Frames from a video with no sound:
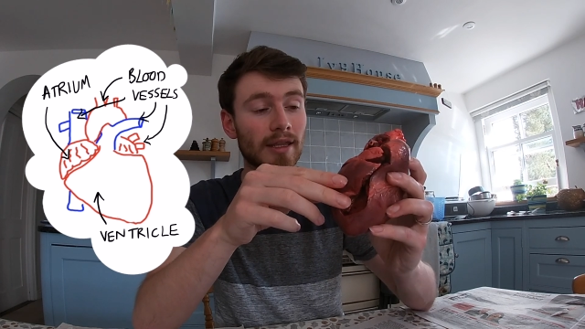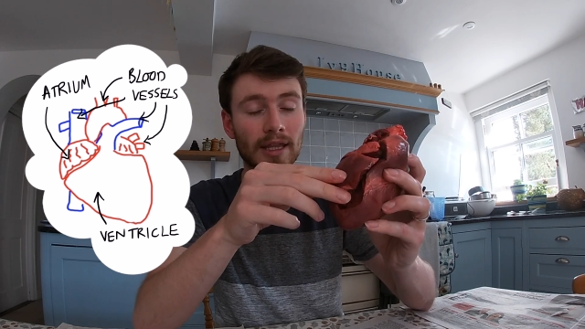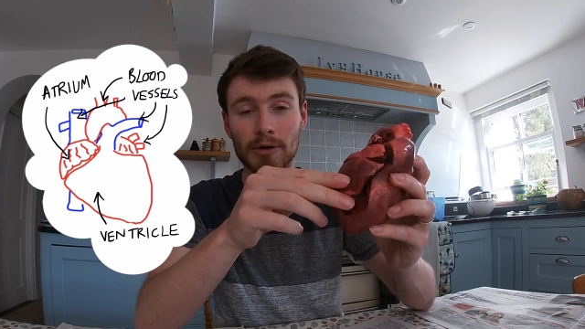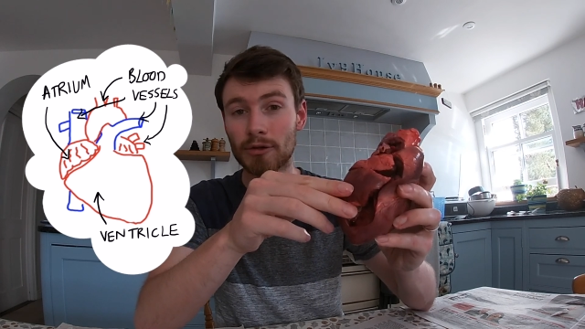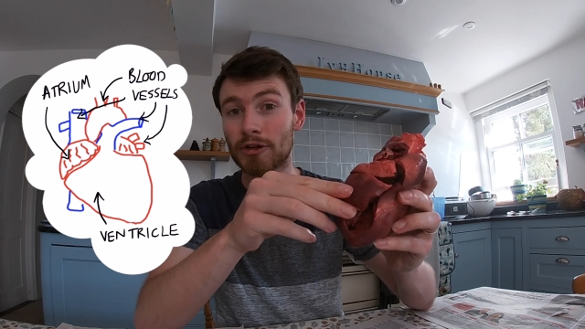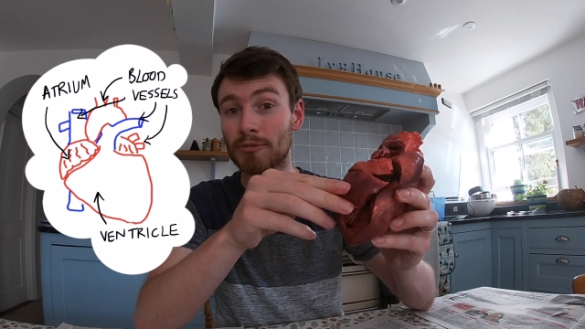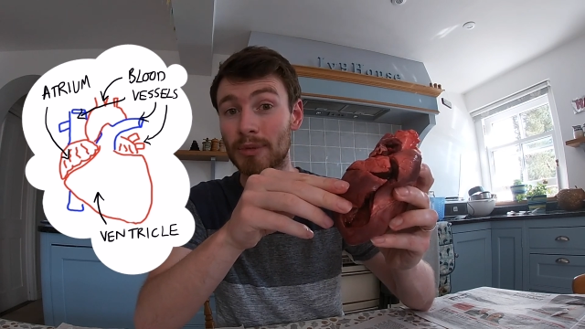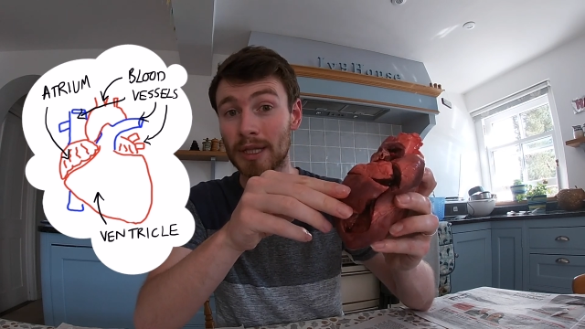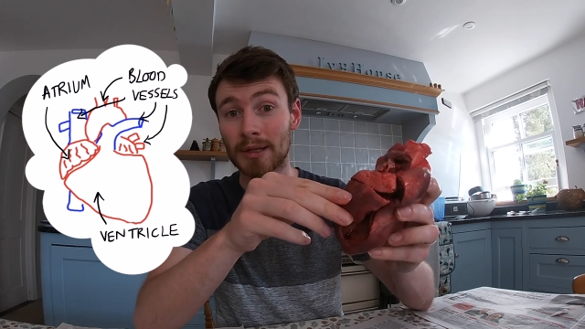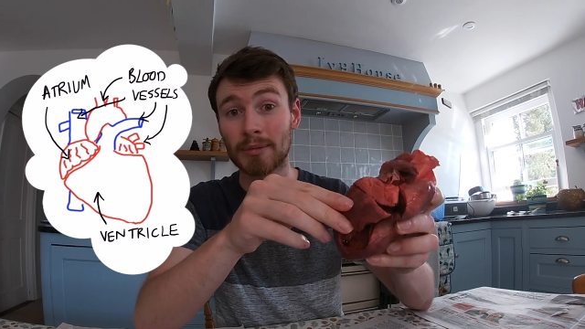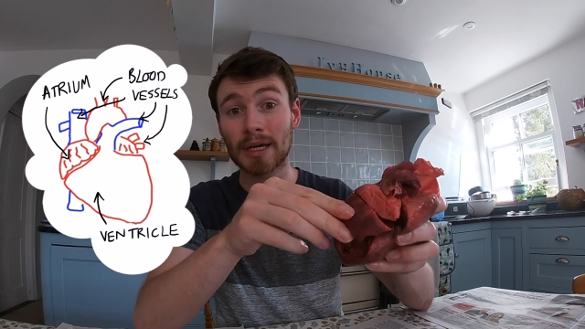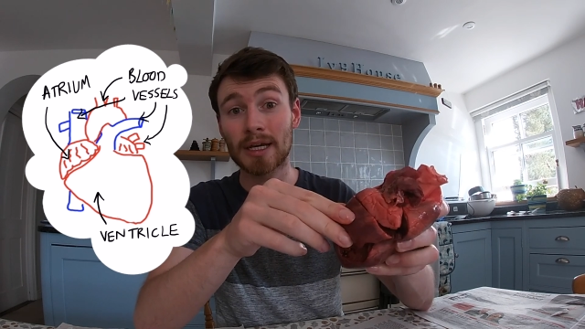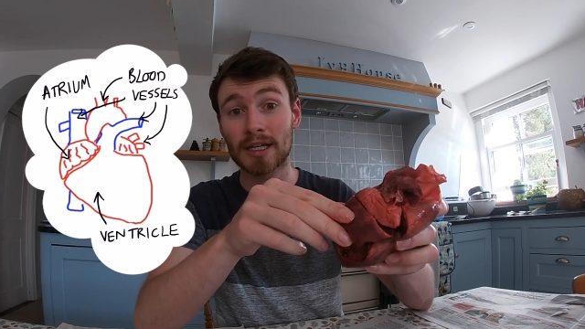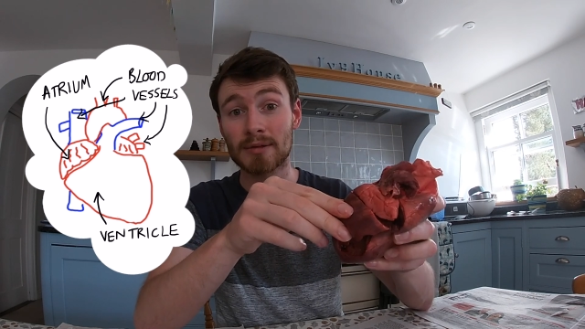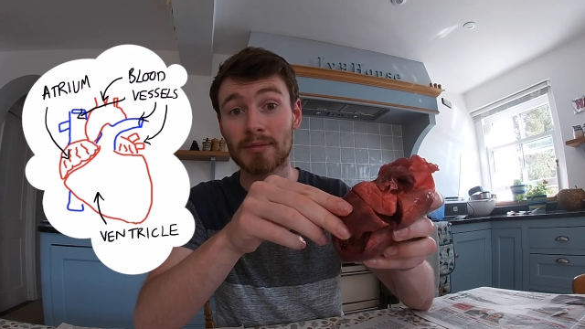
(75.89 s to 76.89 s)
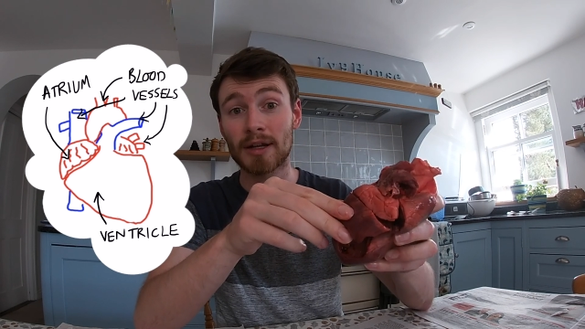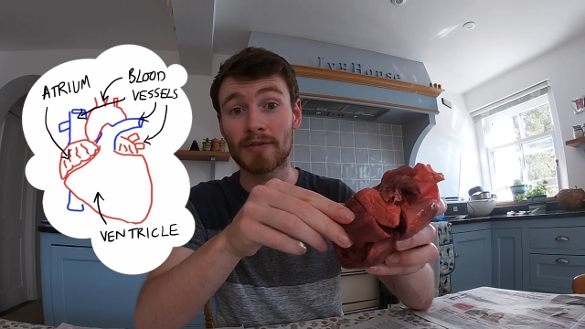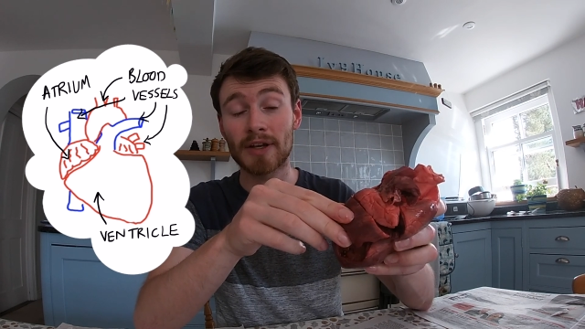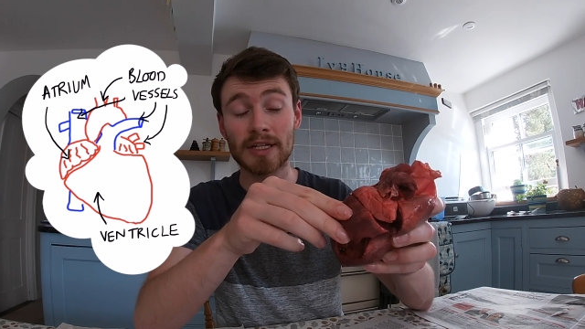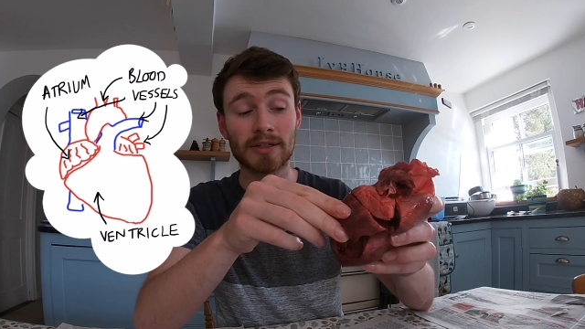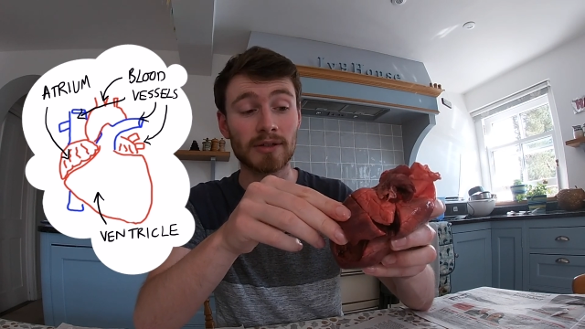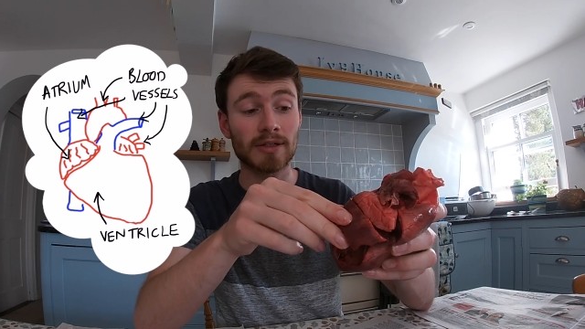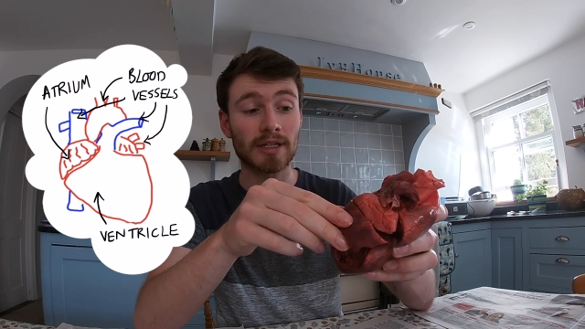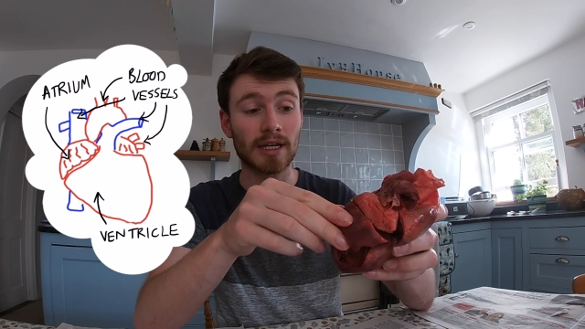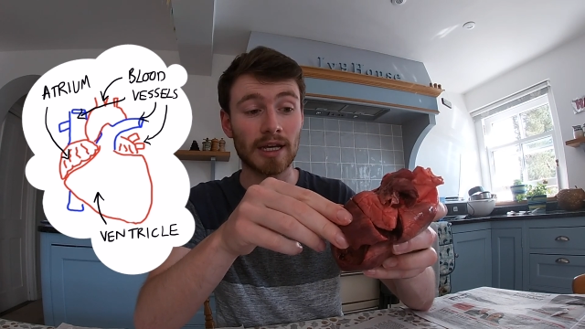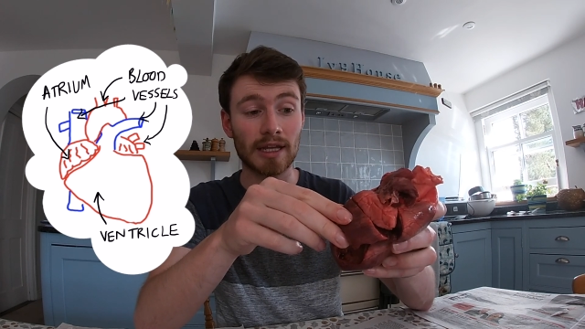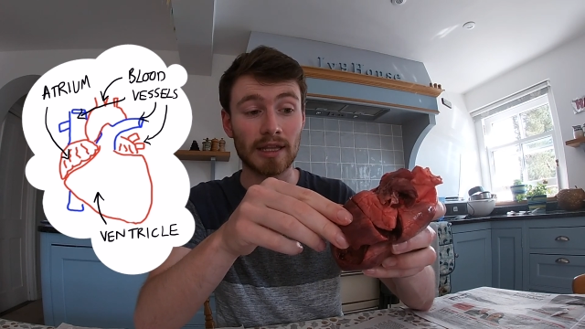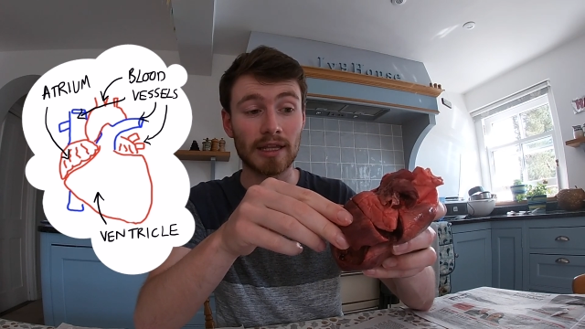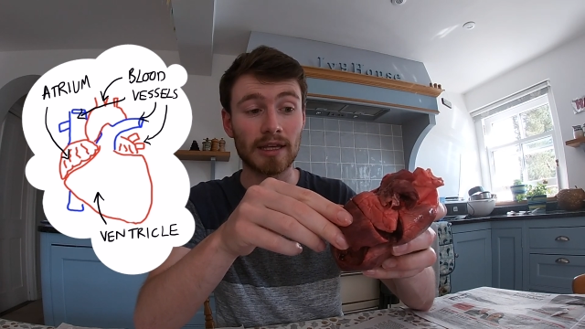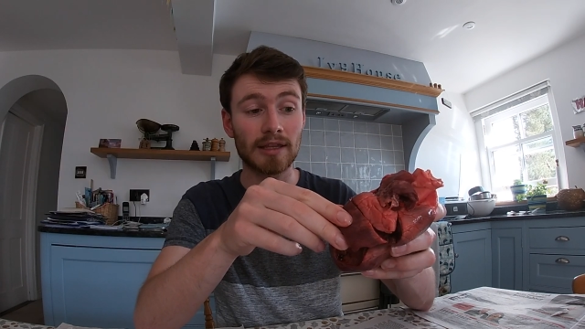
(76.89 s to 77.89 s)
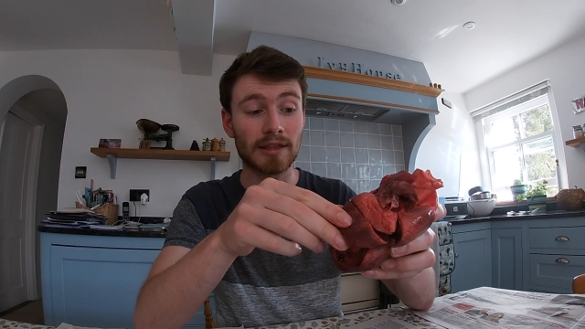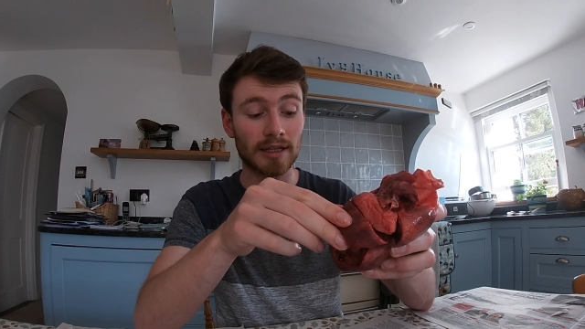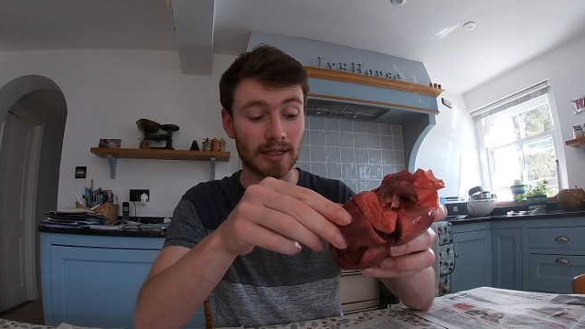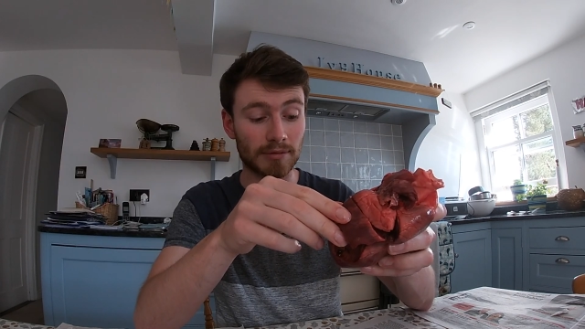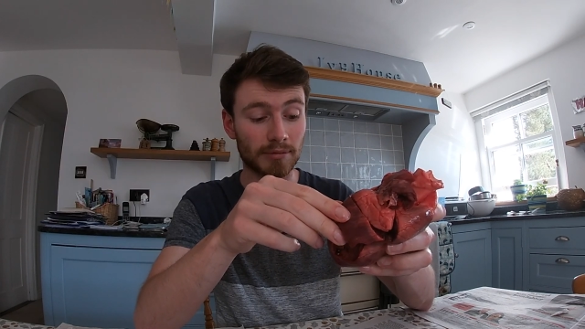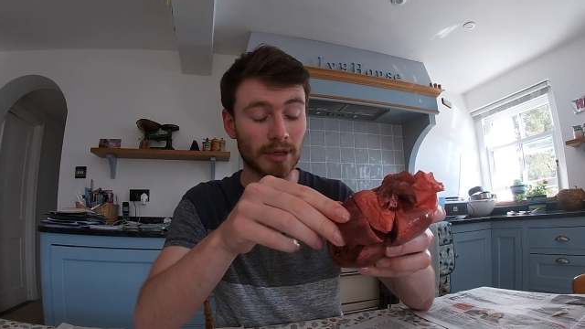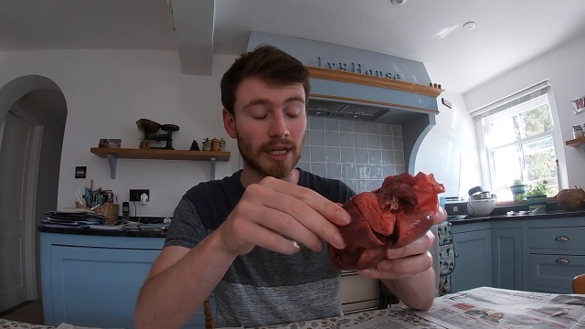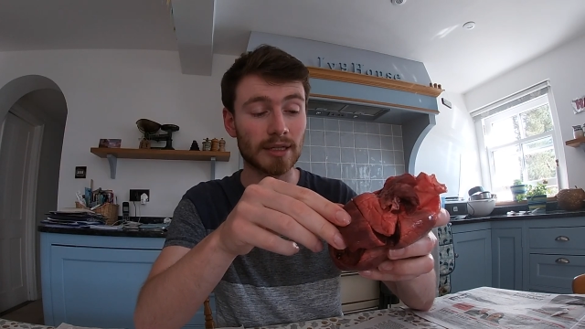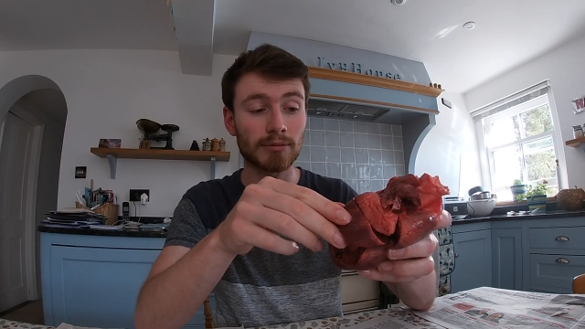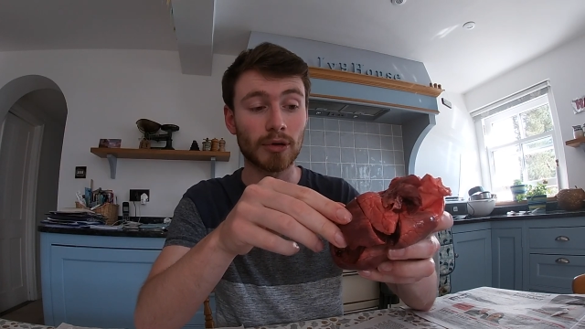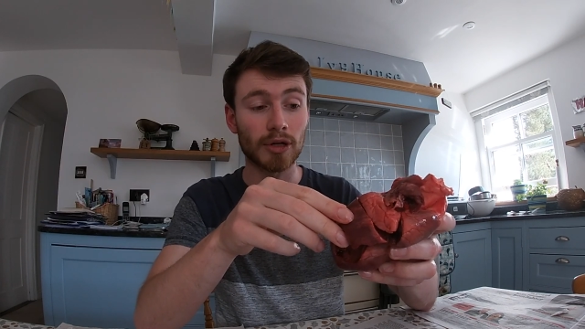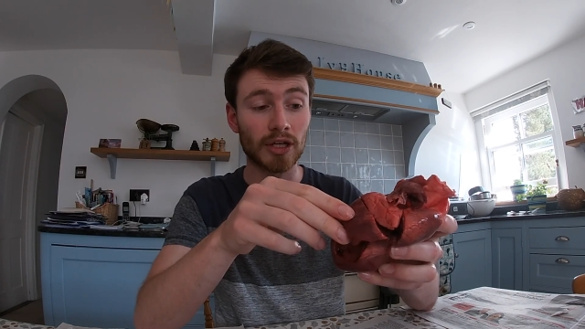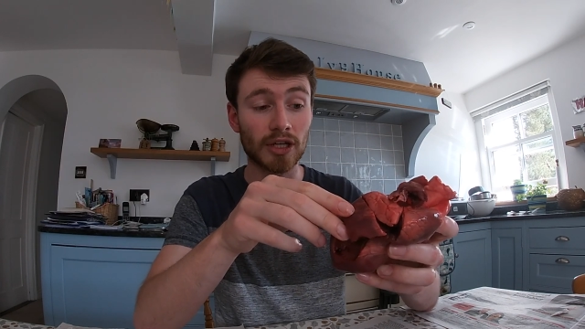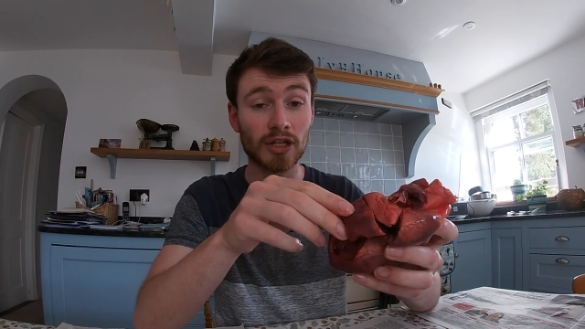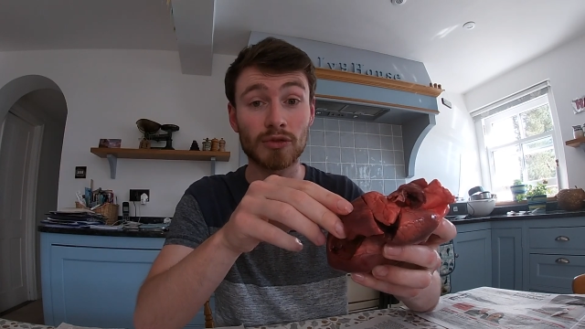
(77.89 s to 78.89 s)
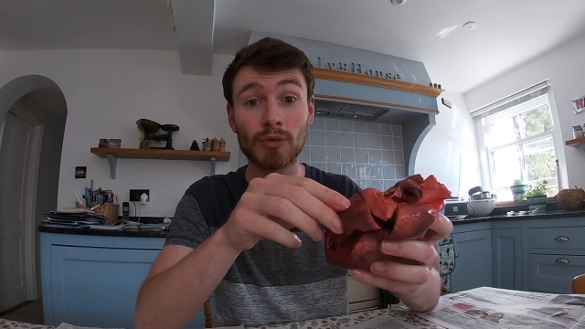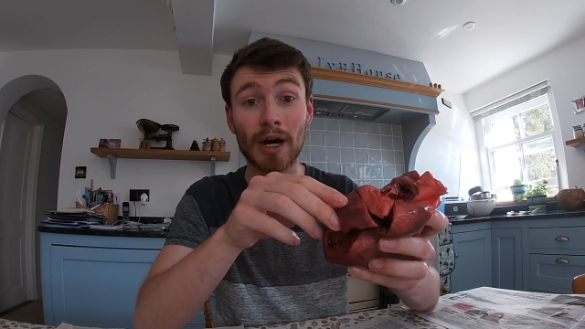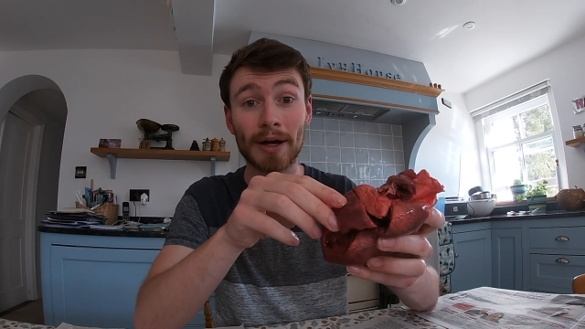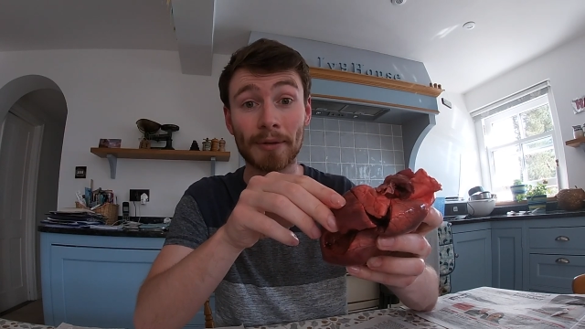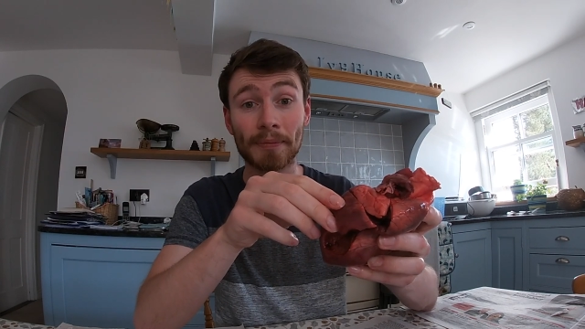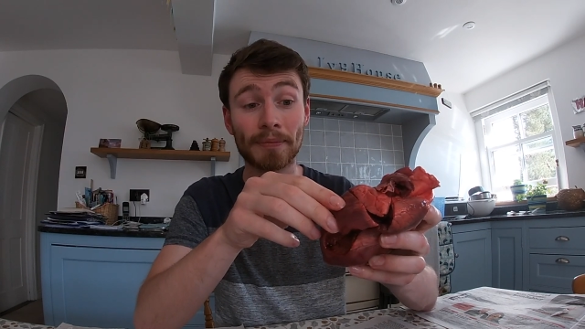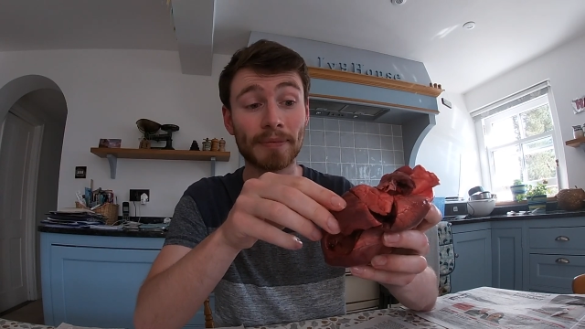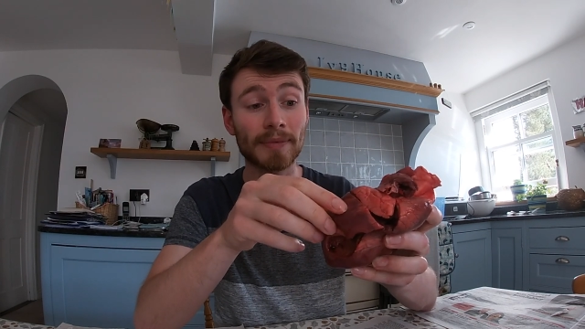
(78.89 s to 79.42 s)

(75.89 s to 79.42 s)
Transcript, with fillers: They would have been the biggest blood vessels in this pig's body as well.